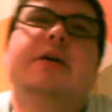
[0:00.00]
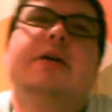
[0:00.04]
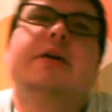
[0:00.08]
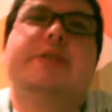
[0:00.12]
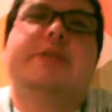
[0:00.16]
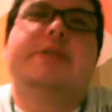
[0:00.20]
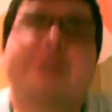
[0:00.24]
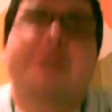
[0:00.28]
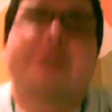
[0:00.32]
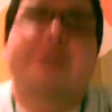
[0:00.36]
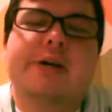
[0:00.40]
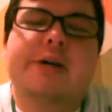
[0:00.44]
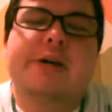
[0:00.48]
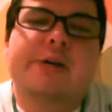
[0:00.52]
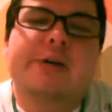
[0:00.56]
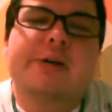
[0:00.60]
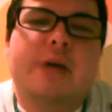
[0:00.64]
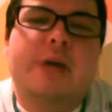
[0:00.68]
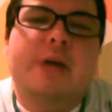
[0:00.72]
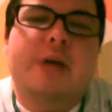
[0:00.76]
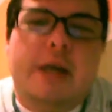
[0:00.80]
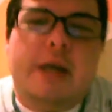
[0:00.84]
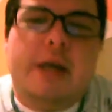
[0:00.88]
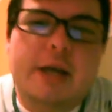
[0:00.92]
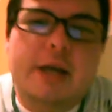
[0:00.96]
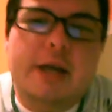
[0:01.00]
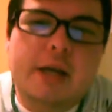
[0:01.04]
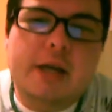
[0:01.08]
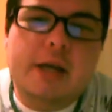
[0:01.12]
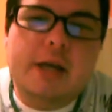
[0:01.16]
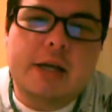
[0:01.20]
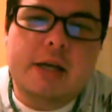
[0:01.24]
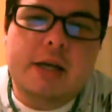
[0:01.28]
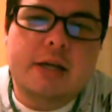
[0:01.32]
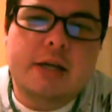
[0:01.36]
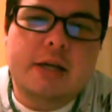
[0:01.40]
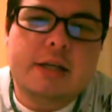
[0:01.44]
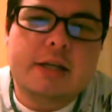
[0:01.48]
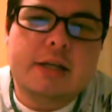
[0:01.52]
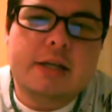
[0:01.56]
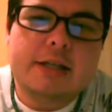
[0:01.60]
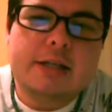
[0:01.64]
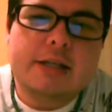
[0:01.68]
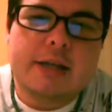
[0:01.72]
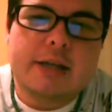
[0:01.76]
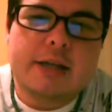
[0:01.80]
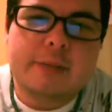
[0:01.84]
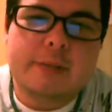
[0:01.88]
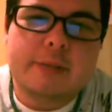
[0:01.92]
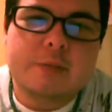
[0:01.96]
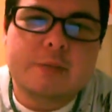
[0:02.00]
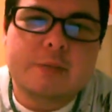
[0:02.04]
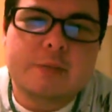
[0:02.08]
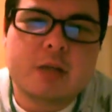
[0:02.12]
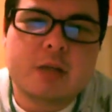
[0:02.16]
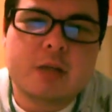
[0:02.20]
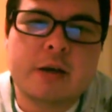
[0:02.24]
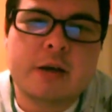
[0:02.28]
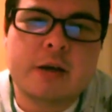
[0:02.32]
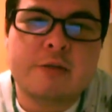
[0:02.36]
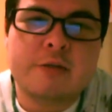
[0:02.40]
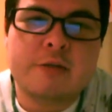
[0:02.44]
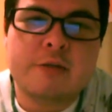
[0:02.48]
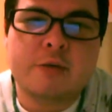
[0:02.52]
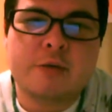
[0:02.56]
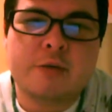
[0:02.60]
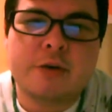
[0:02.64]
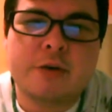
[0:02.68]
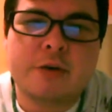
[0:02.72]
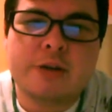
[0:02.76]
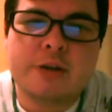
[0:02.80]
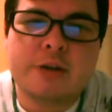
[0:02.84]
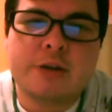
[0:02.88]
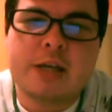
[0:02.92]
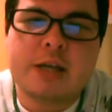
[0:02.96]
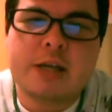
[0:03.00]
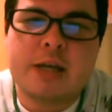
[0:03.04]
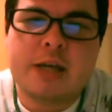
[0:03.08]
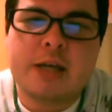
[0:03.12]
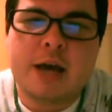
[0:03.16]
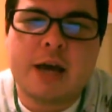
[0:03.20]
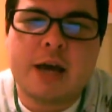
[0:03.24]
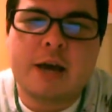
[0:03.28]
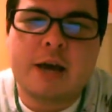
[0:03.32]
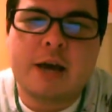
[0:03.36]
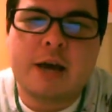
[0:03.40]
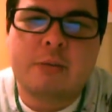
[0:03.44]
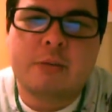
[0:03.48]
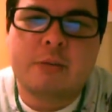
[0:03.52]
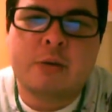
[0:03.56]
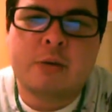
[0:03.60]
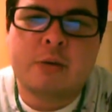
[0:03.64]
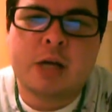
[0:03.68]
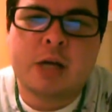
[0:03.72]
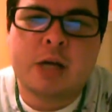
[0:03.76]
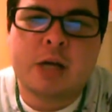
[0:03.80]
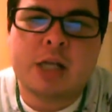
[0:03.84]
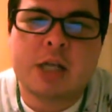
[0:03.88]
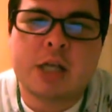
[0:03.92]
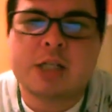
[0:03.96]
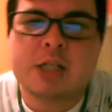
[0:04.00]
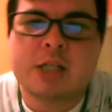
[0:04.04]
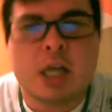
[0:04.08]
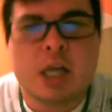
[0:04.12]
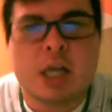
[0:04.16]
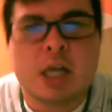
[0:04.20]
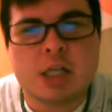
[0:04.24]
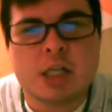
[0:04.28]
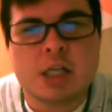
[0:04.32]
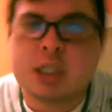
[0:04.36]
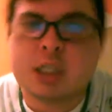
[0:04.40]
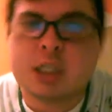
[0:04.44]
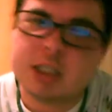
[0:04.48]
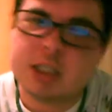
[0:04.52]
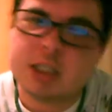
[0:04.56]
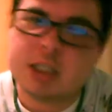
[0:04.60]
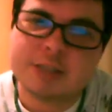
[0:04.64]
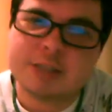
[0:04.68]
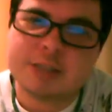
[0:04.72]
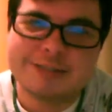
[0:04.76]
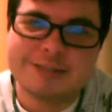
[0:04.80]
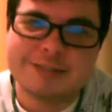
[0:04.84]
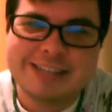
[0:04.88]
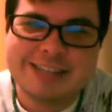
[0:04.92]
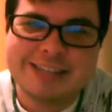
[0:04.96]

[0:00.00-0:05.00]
So, yeah, sorry for the boring education.